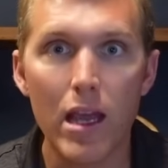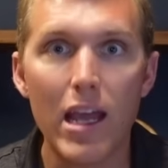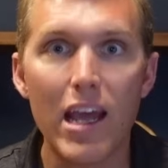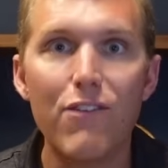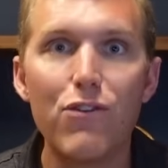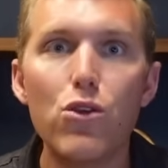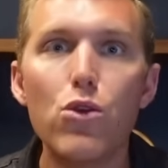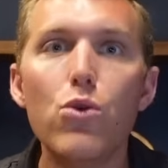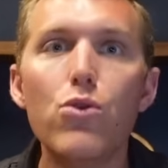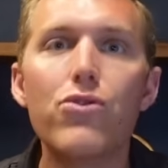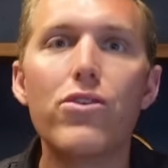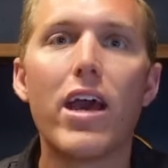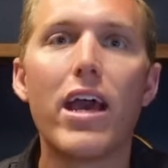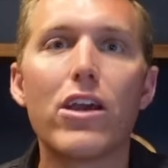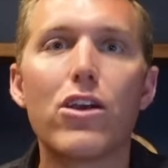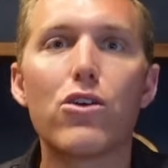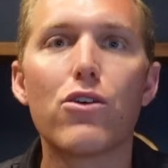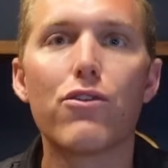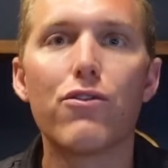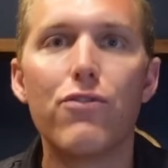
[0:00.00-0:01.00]
If you
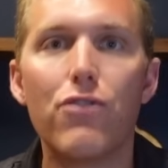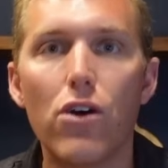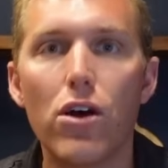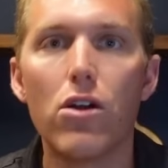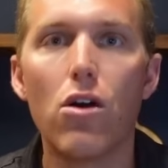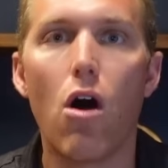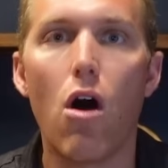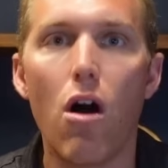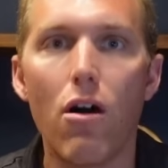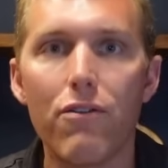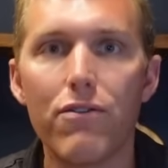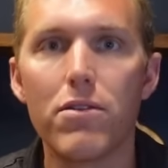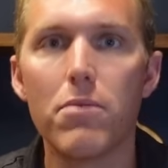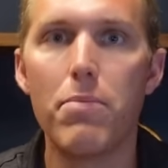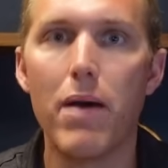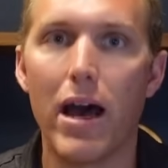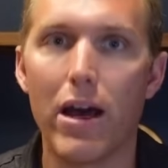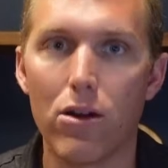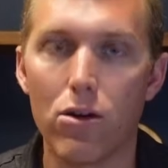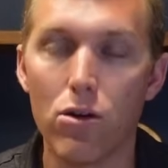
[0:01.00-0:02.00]
take your foot off the
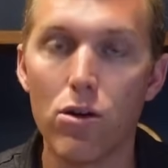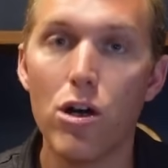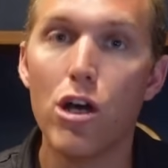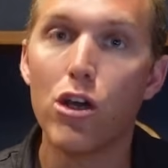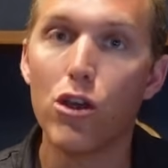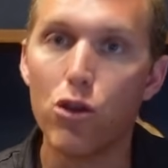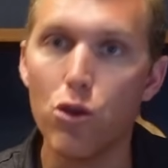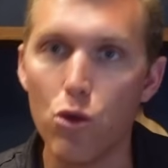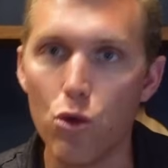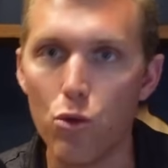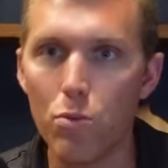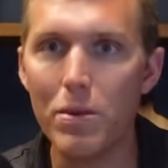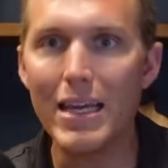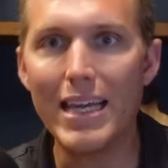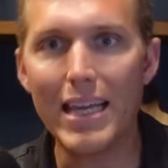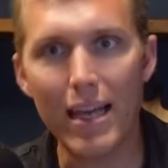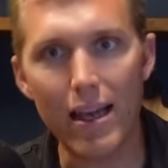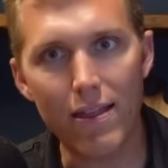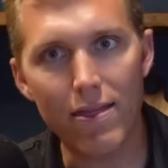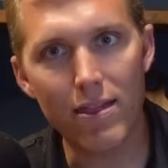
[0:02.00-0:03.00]
pedal, you
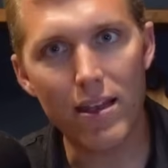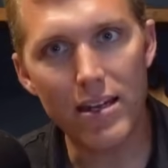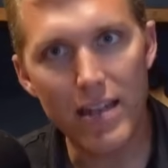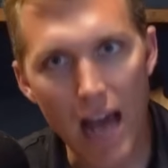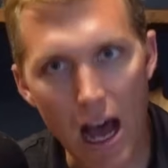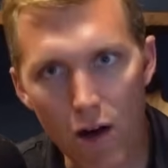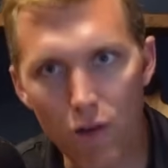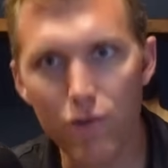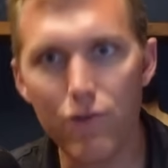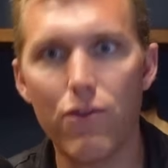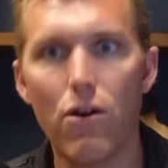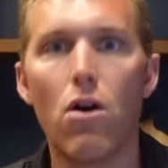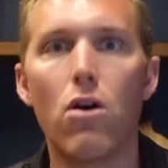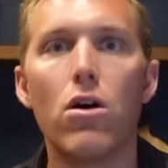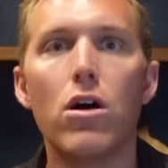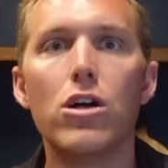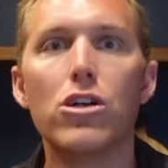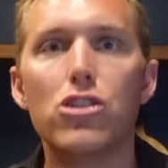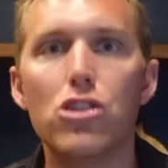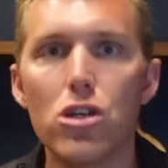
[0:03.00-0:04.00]
begin the downfall,
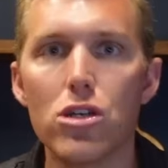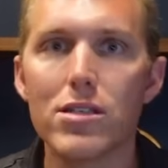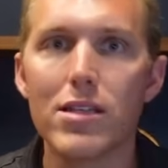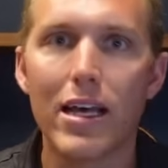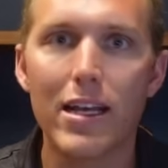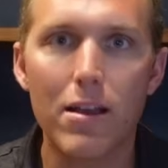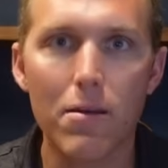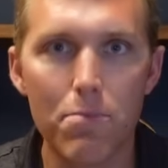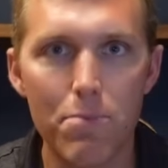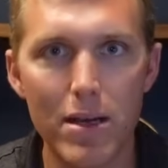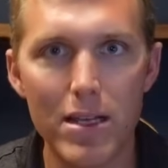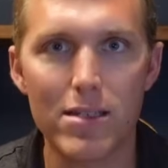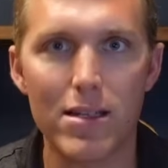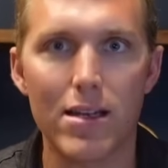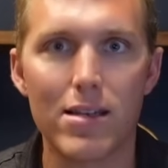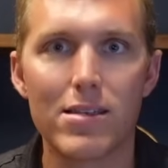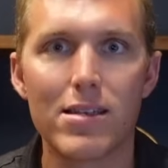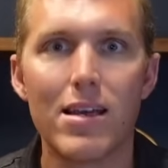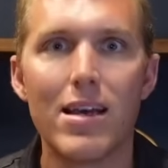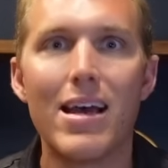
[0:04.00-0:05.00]
just like a
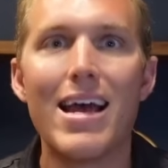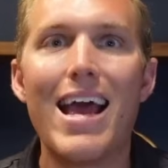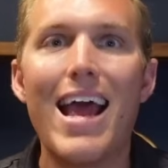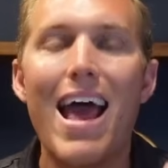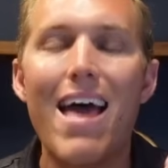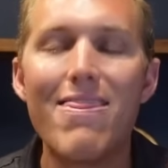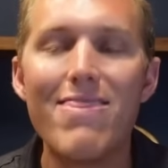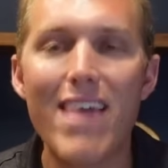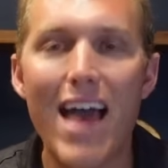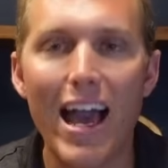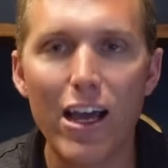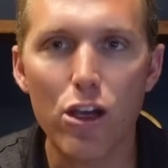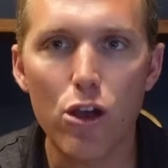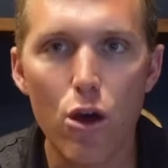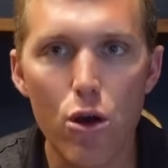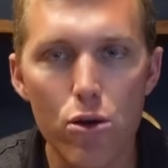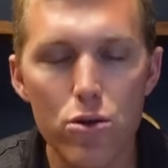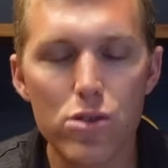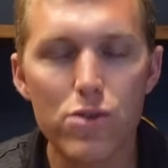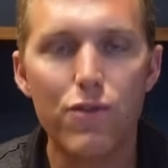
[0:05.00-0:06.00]
business. And that
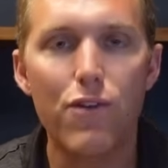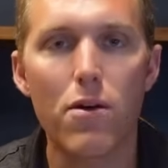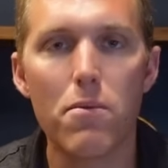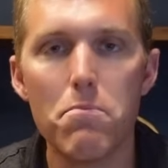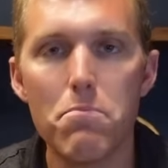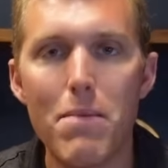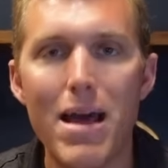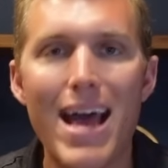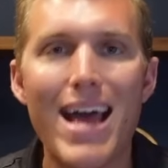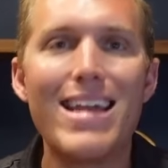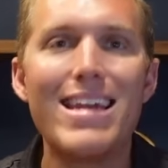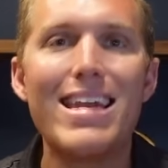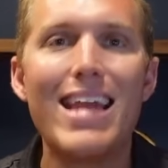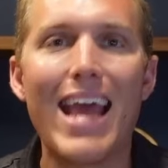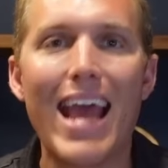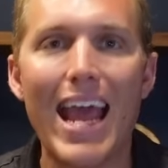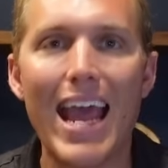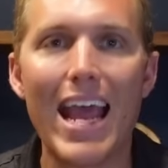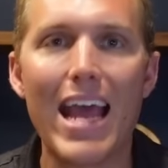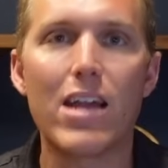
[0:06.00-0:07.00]
goes for men
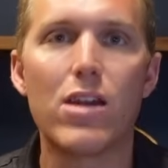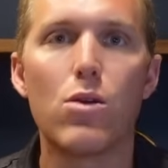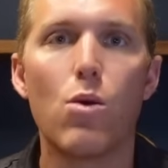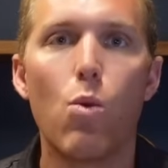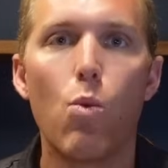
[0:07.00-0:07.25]
and